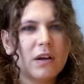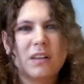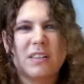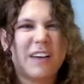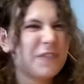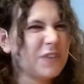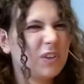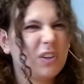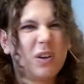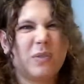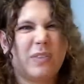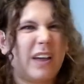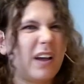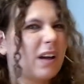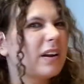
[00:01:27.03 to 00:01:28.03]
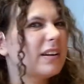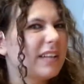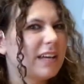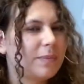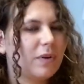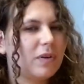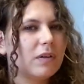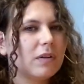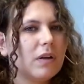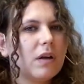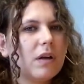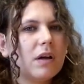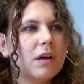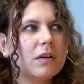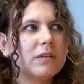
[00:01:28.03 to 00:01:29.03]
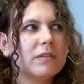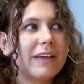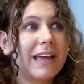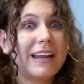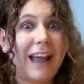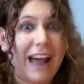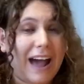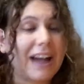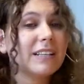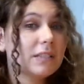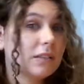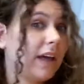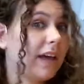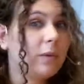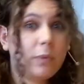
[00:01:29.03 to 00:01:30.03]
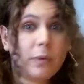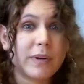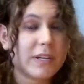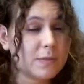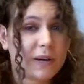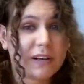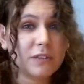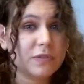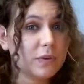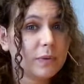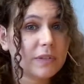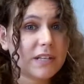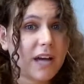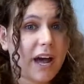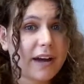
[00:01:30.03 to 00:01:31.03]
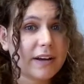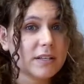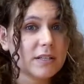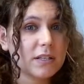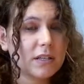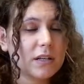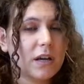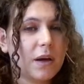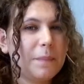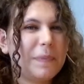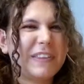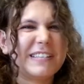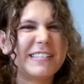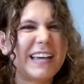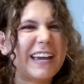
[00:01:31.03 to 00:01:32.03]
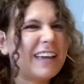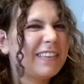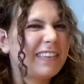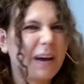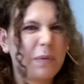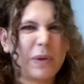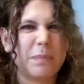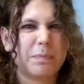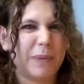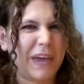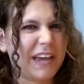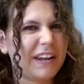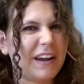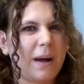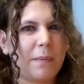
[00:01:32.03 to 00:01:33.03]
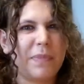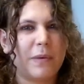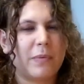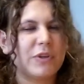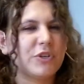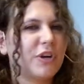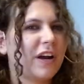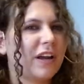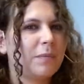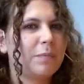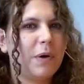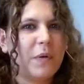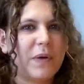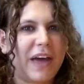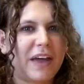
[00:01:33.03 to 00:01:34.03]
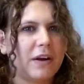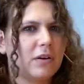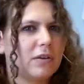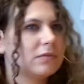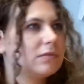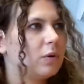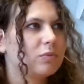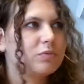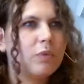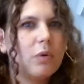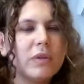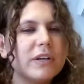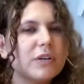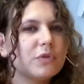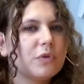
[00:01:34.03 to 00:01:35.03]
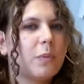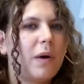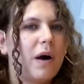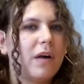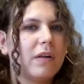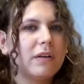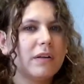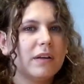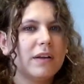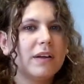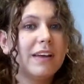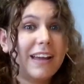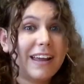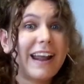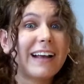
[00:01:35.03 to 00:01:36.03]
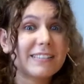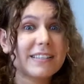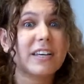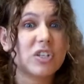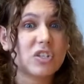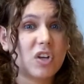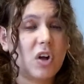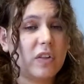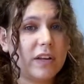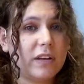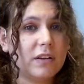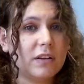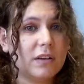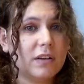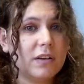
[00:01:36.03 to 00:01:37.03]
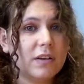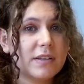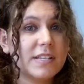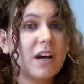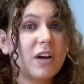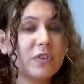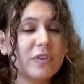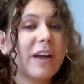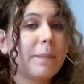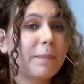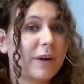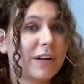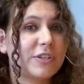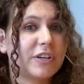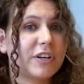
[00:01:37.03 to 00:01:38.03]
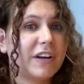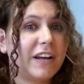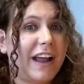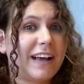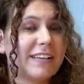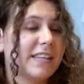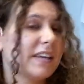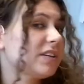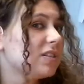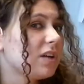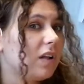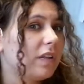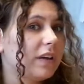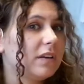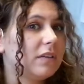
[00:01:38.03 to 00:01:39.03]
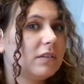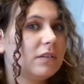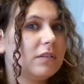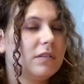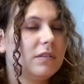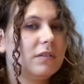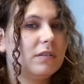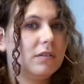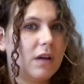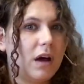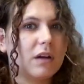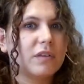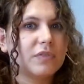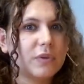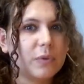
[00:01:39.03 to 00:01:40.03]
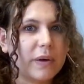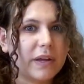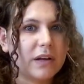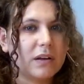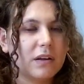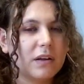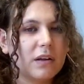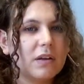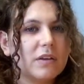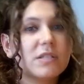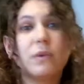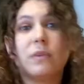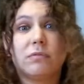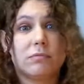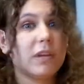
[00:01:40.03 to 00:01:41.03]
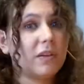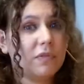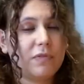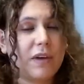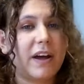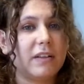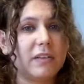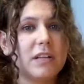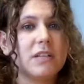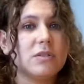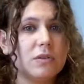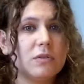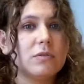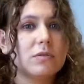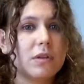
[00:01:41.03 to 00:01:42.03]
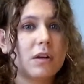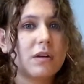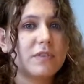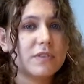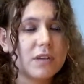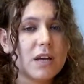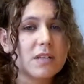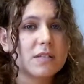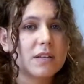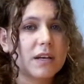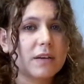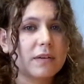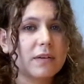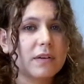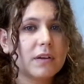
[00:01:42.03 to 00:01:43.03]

Left alone, like on a table, it acts like we would expect a fluid to act. But the second that we pick it up, that we try and poke at it or roll it into a ball, it acts like a solid. See, under that pressure, it acts like a solid, not a fluid. So it violates Newton's law of viscosity.